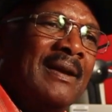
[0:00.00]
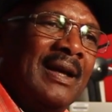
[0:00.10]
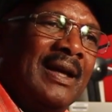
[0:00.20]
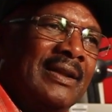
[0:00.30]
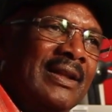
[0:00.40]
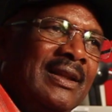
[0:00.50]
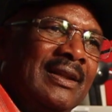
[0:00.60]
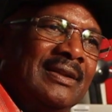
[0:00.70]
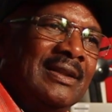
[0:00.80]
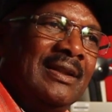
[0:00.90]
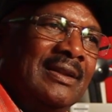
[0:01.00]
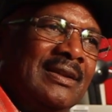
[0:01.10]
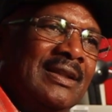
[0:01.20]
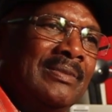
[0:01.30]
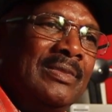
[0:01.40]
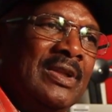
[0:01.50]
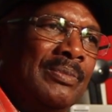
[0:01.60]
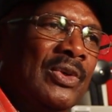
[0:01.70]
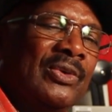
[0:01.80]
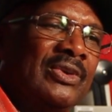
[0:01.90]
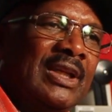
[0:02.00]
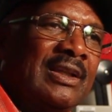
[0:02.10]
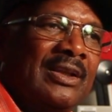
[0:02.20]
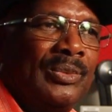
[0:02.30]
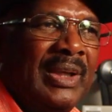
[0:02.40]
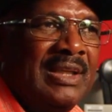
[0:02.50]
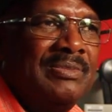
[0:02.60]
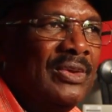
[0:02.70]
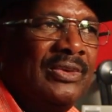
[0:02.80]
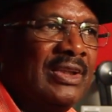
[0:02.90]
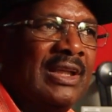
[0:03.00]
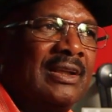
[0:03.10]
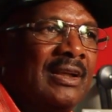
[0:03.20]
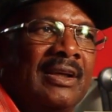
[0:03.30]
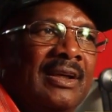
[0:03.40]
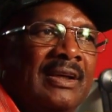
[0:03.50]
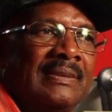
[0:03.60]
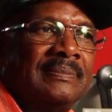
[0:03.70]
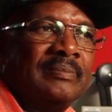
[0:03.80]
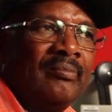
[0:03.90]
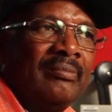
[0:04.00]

The music, reggae music, and